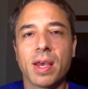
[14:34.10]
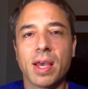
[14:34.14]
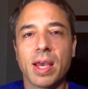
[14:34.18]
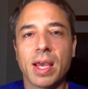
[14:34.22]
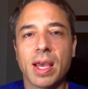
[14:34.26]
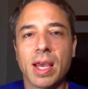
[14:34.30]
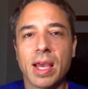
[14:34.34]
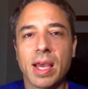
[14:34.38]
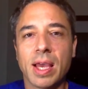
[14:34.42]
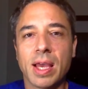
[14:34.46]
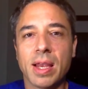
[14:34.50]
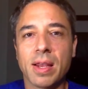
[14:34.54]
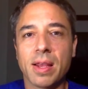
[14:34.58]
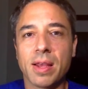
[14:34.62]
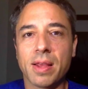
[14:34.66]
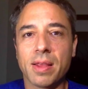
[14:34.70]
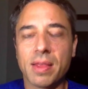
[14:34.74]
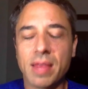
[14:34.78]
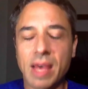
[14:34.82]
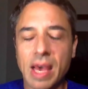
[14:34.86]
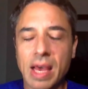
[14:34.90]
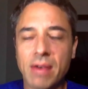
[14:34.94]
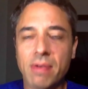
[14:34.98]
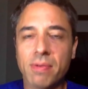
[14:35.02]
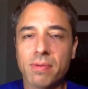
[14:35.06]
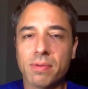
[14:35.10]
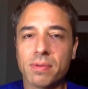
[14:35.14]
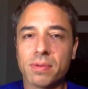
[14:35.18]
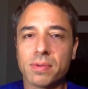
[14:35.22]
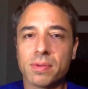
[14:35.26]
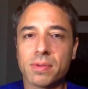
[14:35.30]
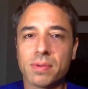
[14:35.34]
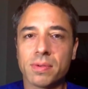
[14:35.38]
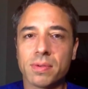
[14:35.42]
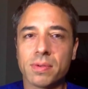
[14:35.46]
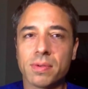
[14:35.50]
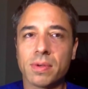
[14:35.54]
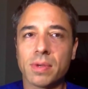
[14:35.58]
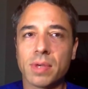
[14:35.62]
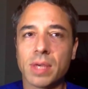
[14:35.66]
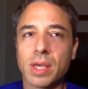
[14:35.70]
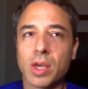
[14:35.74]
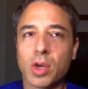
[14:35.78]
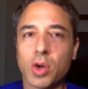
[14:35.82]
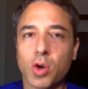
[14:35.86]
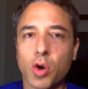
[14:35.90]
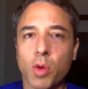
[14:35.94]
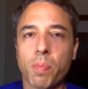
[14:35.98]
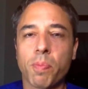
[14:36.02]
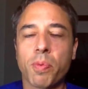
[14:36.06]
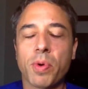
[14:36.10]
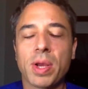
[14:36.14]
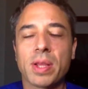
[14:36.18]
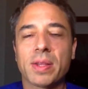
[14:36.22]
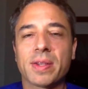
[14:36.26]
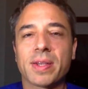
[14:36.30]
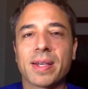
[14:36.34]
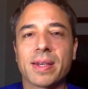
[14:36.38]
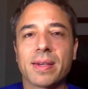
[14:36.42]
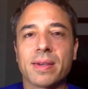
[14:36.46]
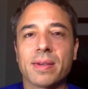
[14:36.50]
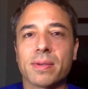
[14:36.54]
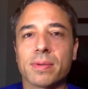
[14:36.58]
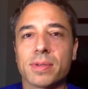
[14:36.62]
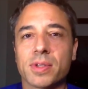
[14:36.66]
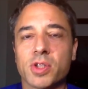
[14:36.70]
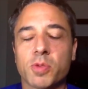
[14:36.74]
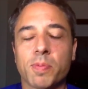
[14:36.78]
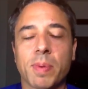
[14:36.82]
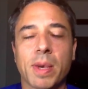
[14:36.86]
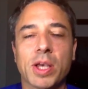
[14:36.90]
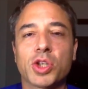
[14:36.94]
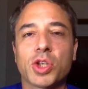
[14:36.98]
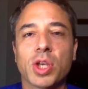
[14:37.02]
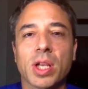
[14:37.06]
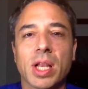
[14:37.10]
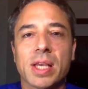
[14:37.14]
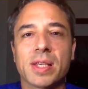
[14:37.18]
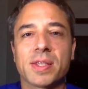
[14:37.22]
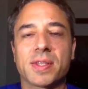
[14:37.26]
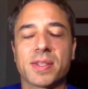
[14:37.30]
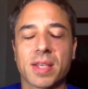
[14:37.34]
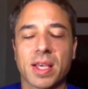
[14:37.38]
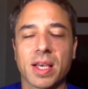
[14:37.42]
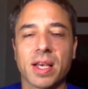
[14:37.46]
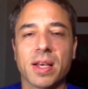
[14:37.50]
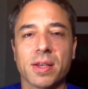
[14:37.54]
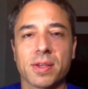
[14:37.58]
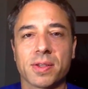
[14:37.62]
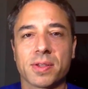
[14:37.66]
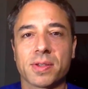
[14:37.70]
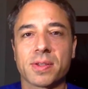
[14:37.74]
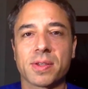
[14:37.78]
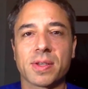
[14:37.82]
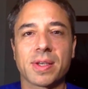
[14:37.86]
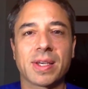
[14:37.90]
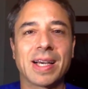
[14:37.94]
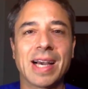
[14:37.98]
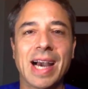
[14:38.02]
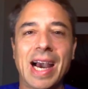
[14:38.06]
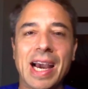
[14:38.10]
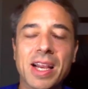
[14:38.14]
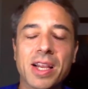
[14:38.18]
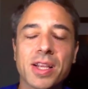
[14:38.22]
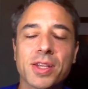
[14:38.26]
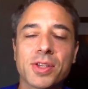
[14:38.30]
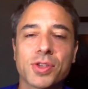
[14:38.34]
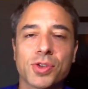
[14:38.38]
And then incorporate specialized skills, guided